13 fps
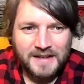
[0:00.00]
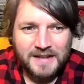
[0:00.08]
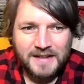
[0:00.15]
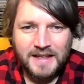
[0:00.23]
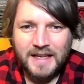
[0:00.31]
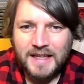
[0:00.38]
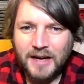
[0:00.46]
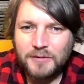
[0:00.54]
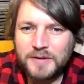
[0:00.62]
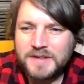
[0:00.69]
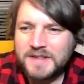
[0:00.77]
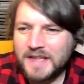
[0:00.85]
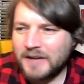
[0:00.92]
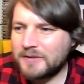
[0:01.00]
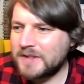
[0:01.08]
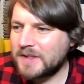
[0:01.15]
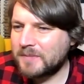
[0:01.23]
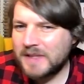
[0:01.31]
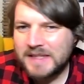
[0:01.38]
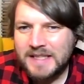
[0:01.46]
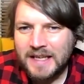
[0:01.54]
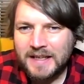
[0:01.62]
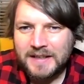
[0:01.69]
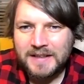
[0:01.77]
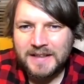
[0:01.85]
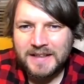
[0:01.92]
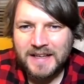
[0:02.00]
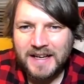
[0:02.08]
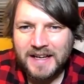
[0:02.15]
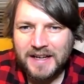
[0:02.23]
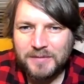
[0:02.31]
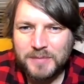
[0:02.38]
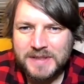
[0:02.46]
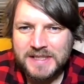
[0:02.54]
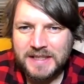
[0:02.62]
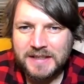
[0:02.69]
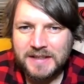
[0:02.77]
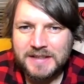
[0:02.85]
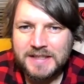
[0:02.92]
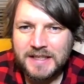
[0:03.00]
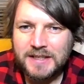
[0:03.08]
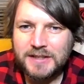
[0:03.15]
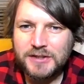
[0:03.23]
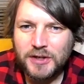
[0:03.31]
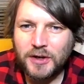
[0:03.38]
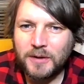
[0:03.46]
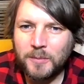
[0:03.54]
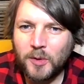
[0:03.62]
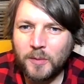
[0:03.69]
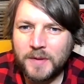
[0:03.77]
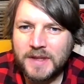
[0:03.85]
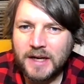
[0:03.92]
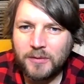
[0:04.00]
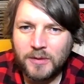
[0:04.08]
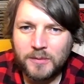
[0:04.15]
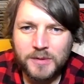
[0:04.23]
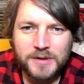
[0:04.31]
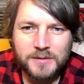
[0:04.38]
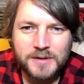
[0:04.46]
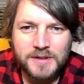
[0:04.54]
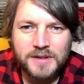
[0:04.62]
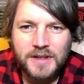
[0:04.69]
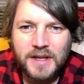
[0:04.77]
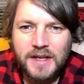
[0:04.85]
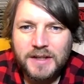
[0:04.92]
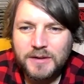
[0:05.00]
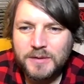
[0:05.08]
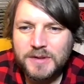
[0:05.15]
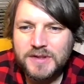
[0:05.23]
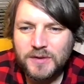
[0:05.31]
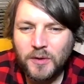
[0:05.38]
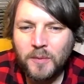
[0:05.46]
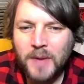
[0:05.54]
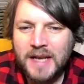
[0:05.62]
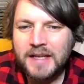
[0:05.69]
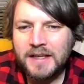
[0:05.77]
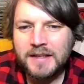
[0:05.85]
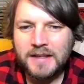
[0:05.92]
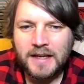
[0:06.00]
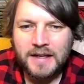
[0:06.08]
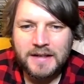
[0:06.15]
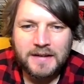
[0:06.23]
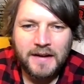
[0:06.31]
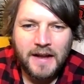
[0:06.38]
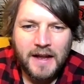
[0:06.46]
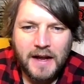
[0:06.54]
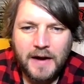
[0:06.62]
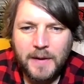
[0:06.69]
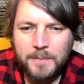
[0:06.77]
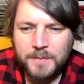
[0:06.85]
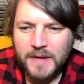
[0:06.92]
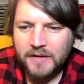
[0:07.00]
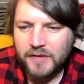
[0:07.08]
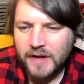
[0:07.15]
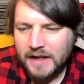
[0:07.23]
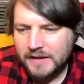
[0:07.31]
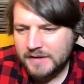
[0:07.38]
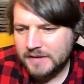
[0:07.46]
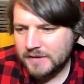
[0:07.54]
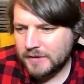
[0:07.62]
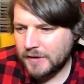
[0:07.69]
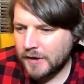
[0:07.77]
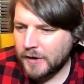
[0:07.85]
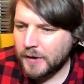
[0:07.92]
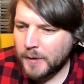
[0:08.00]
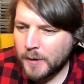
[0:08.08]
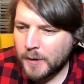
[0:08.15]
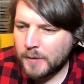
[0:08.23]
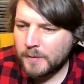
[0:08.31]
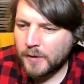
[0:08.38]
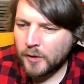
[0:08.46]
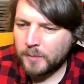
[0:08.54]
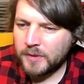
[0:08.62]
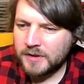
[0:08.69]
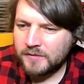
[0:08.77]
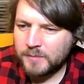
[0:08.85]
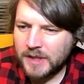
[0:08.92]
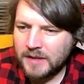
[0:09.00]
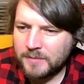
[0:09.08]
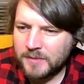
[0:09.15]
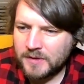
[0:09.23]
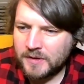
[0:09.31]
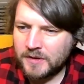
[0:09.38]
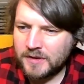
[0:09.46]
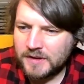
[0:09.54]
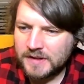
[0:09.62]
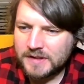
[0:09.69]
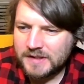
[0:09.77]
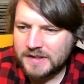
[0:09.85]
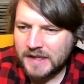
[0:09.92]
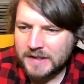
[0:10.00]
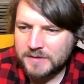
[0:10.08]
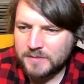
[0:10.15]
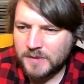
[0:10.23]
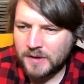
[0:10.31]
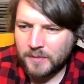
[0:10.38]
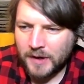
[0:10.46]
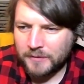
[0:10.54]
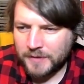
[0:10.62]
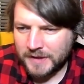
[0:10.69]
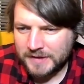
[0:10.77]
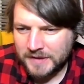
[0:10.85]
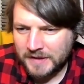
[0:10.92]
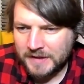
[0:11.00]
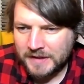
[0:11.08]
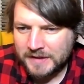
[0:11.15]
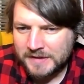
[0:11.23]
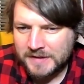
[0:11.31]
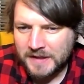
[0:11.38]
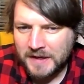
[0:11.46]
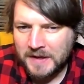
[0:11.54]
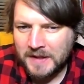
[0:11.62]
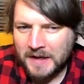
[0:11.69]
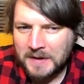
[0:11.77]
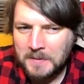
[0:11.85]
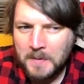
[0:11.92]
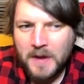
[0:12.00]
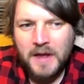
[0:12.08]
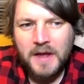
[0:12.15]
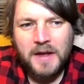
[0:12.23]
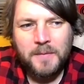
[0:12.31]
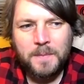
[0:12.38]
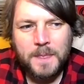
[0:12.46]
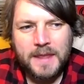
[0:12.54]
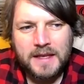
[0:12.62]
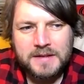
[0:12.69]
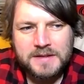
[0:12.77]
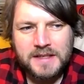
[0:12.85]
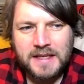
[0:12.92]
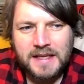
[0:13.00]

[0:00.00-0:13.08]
Yeah, that was a particularly a particular tearjerker moment, that one, but there were so many in that. I've had a couple of people text me about this and say like,